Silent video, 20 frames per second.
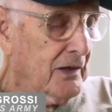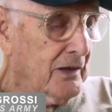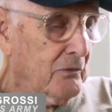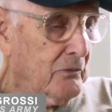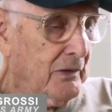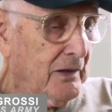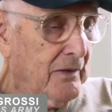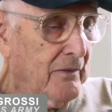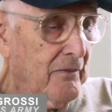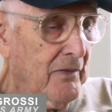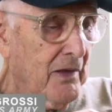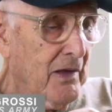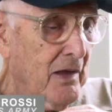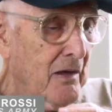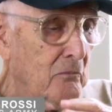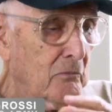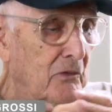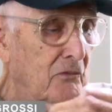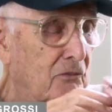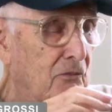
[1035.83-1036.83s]
anyway,
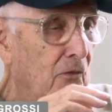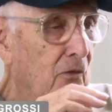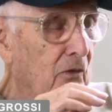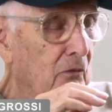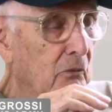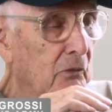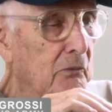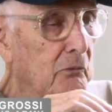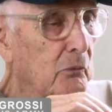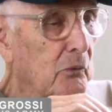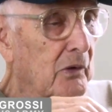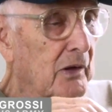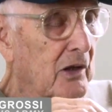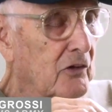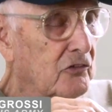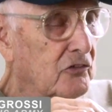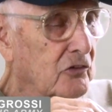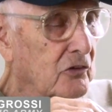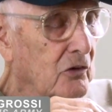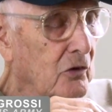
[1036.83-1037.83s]
before we were
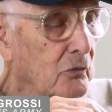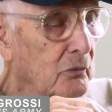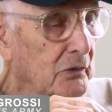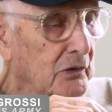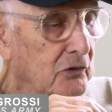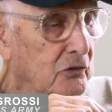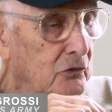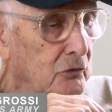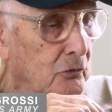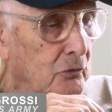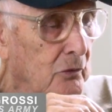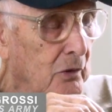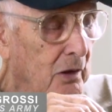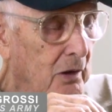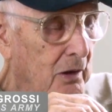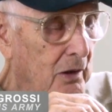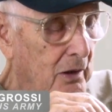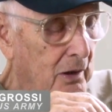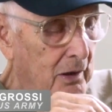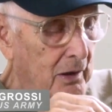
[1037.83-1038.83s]
asked to go into,
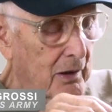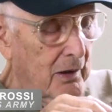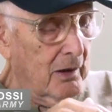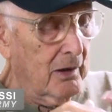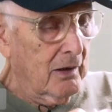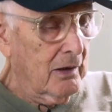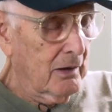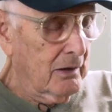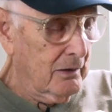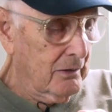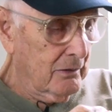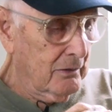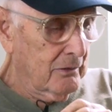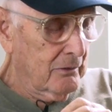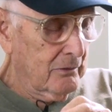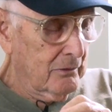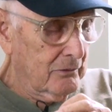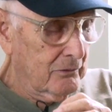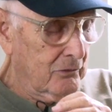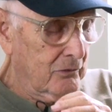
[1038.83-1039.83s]

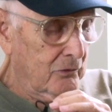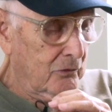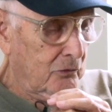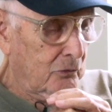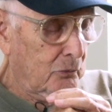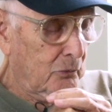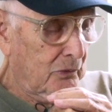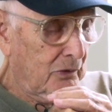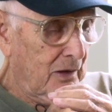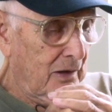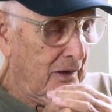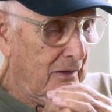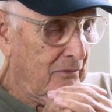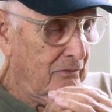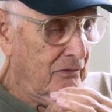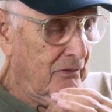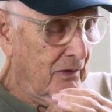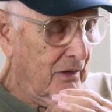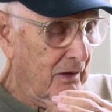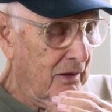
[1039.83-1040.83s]
to
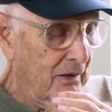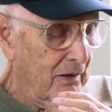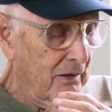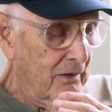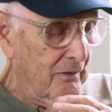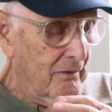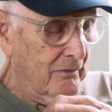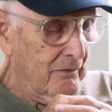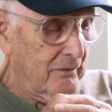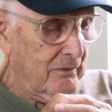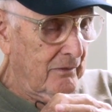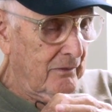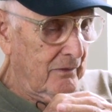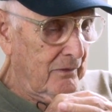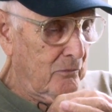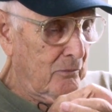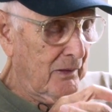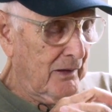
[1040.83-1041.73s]
relieve the